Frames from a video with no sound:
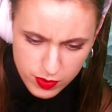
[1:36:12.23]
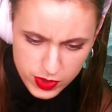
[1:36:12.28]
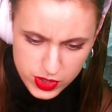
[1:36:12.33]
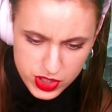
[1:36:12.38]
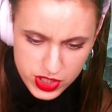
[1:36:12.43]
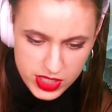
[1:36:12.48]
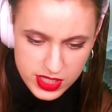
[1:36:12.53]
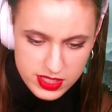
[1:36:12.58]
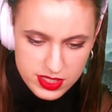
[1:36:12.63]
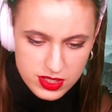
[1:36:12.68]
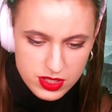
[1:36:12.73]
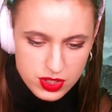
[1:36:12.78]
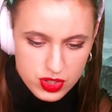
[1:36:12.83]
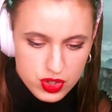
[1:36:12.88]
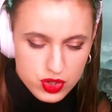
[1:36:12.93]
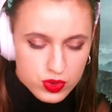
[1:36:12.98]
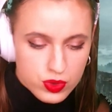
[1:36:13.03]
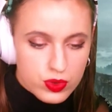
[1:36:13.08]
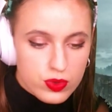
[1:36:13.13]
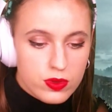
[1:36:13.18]
which is The
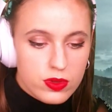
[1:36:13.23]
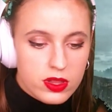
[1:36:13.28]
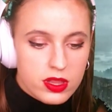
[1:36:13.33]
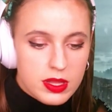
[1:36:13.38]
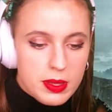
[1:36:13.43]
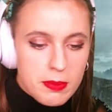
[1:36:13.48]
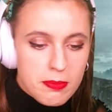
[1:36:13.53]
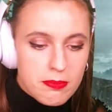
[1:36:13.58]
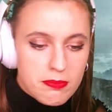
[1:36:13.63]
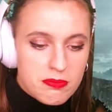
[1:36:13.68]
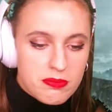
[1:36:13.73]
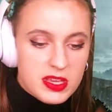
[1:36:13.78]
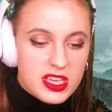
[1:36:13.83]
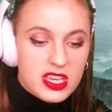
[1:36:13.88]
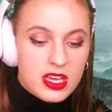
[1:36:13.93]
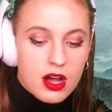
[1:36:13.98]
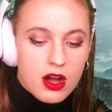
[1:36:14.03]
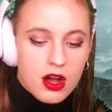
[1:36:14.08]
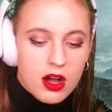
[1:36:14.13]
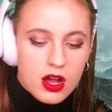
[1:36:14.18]
Truth
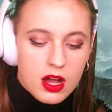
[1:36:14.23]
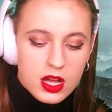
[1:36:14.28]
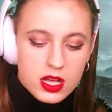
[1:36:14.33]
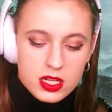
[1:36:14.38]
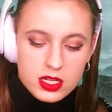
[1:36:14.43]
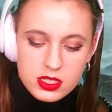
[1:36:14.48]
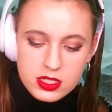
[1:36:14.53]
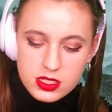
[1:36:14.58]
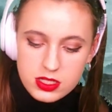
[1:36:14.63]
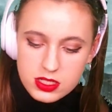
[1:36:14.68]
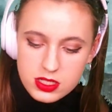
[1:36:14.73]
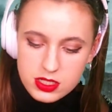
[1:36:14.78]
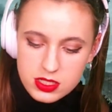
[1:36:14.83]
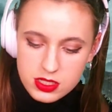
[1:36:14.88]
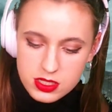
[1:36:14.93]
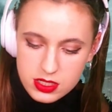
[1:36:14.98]
Beyond.